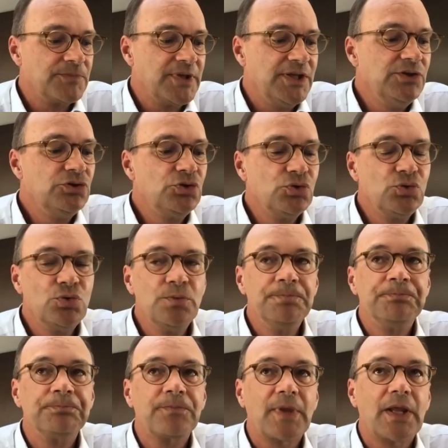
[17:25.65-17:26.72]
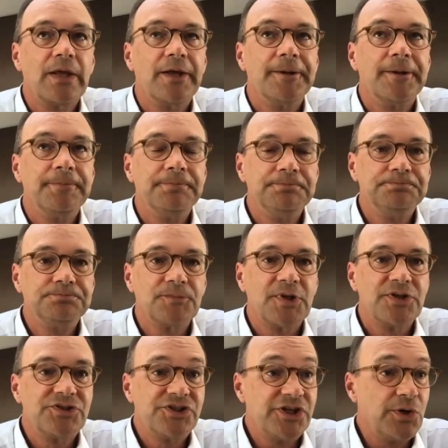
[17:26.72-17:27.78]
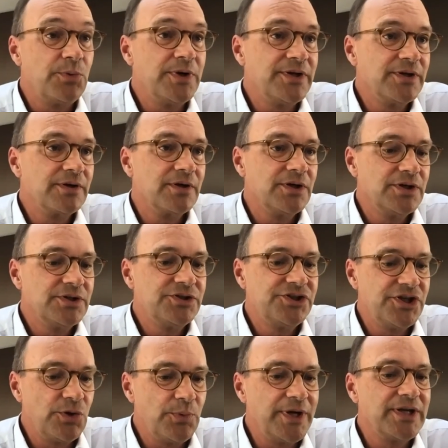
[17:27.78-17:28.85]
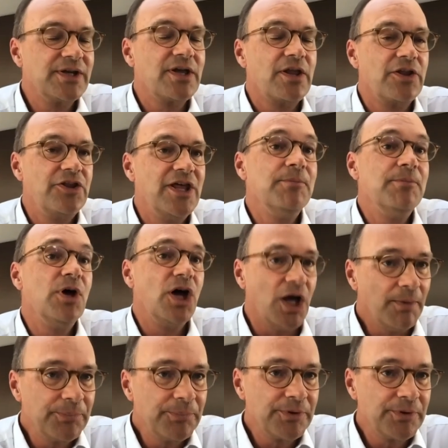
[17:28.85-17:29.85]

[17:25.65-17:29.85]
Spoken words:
into cheering them up.